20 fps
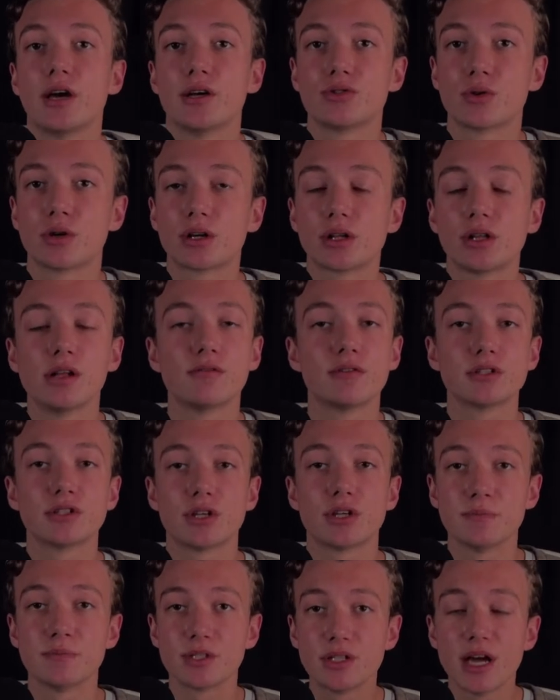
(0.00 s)
Ezra Cleveland
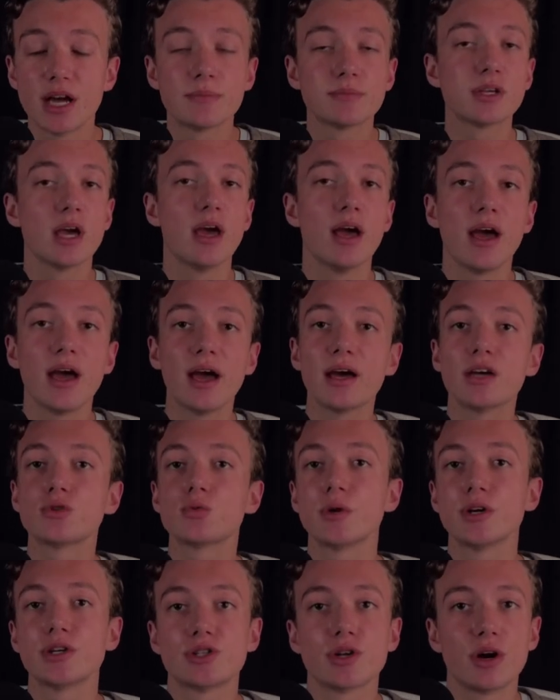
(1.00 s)
some snaps,
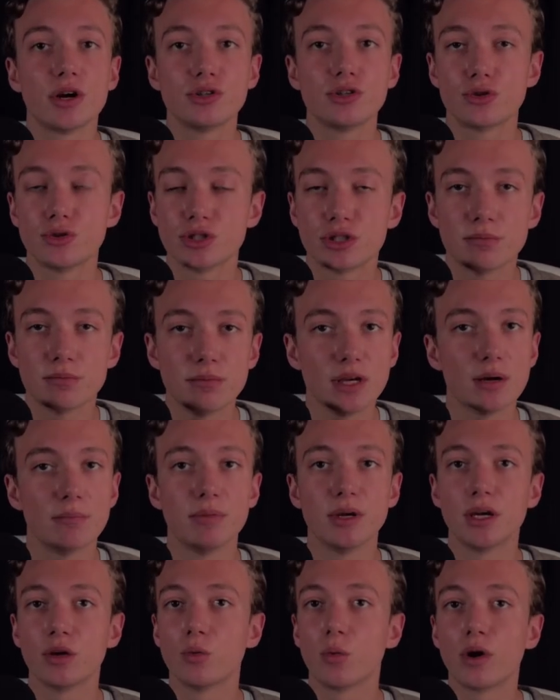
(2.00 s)
as we saw Drew Samia
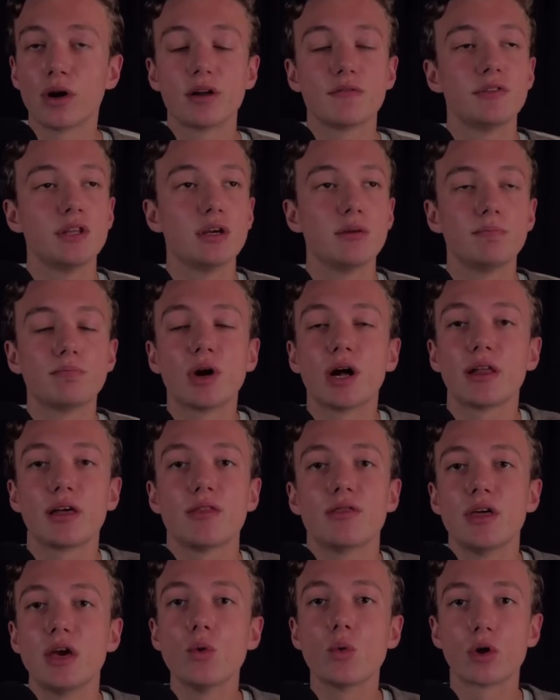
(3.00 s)
being one of the probably
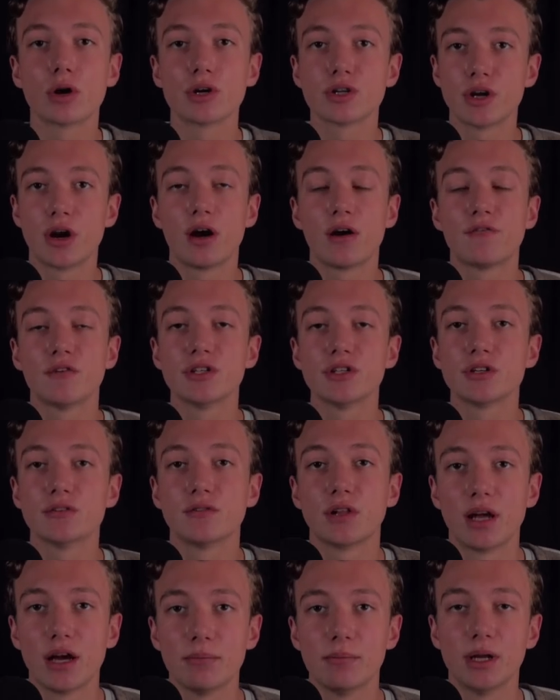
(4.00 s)
the worst offensive
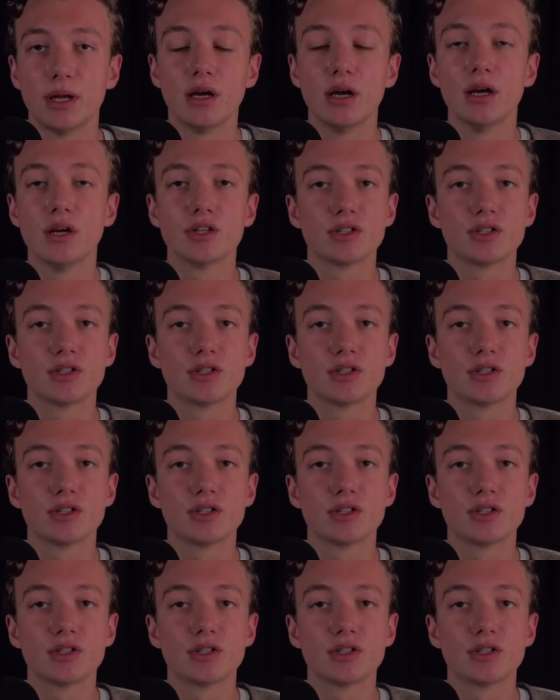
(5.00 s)
linemen,